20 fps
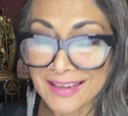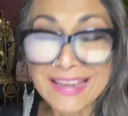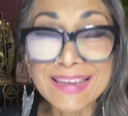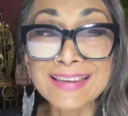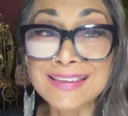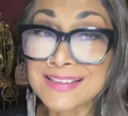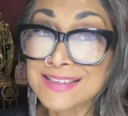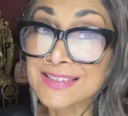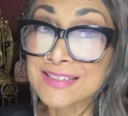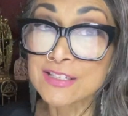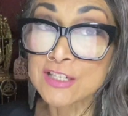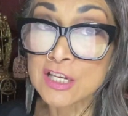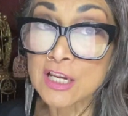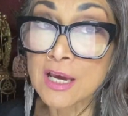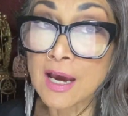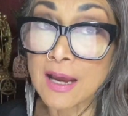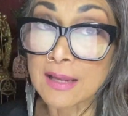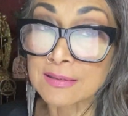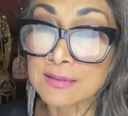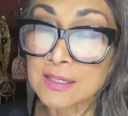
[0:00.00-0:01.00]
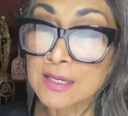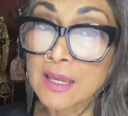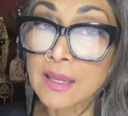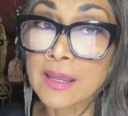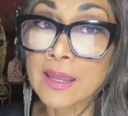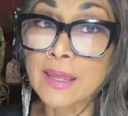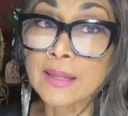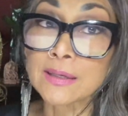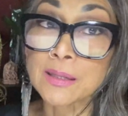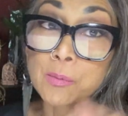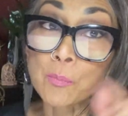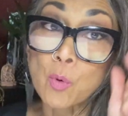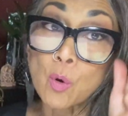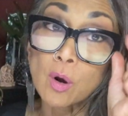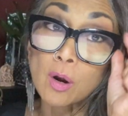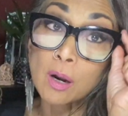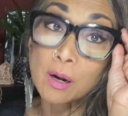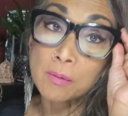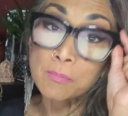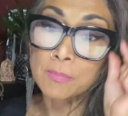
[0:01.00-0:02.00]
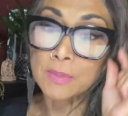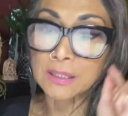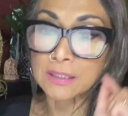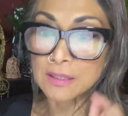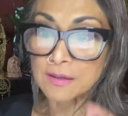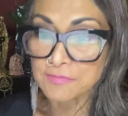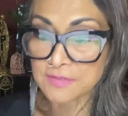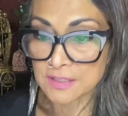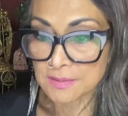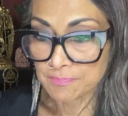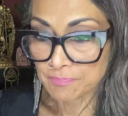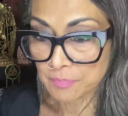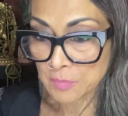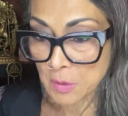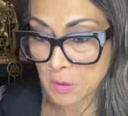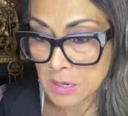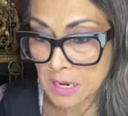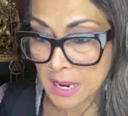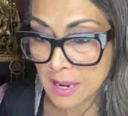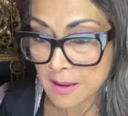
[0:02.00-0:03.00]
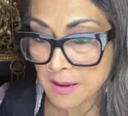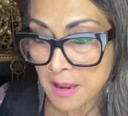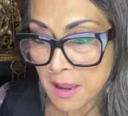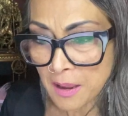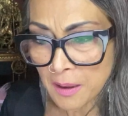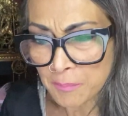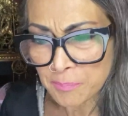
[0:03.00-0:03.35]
It is not anymore, my loves. Okay?